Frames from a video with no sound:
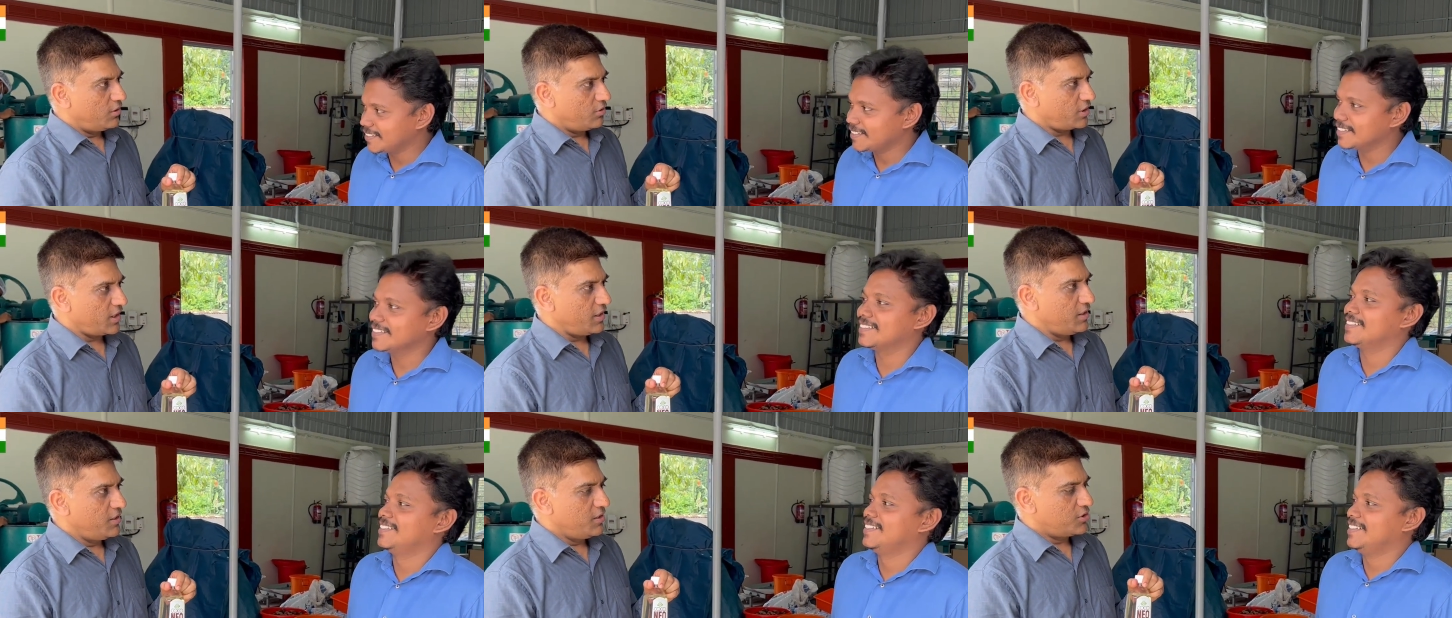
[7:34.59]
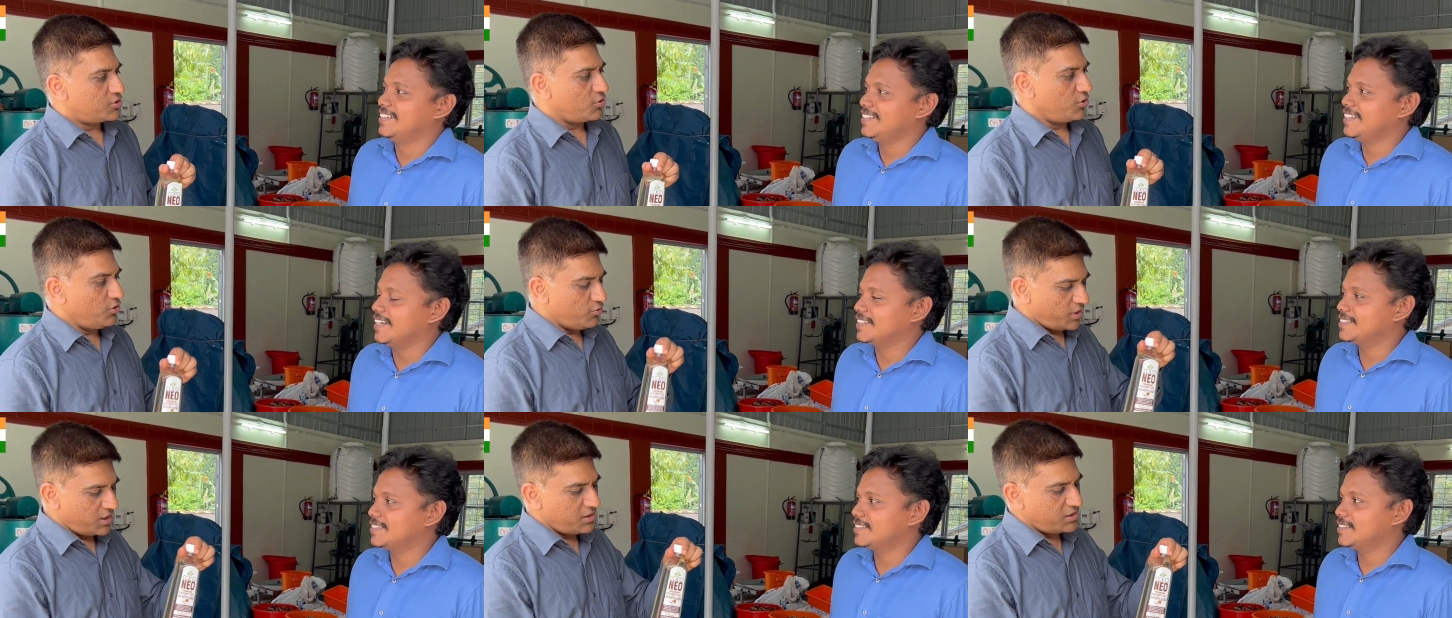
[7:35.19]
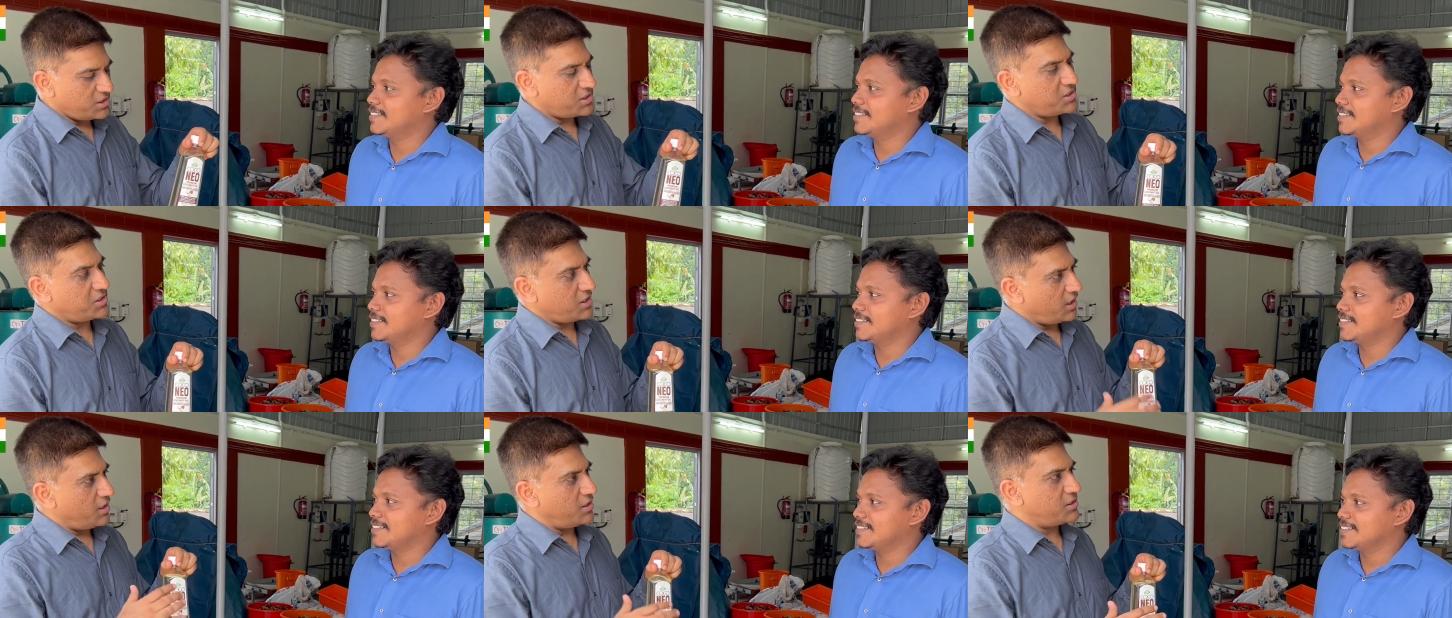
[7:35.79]
Speaker 1: Okay. So yes, you can just
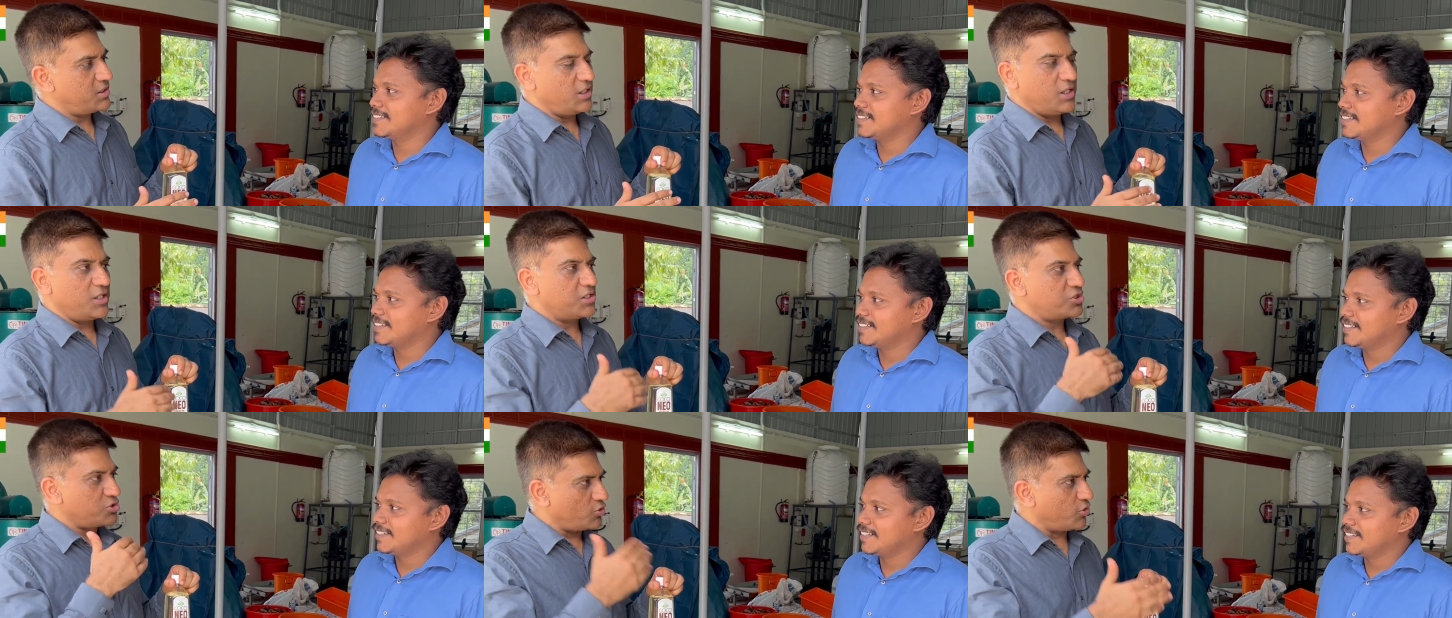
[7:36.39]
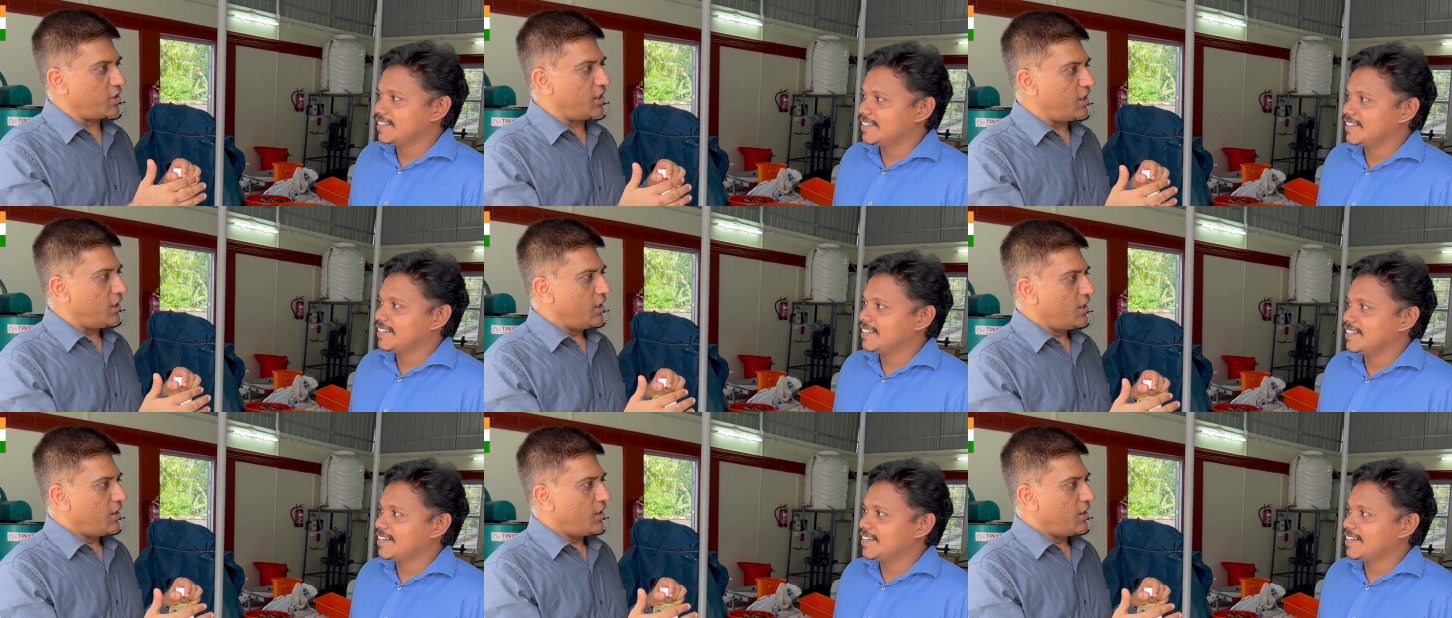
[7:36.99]
tell us the story.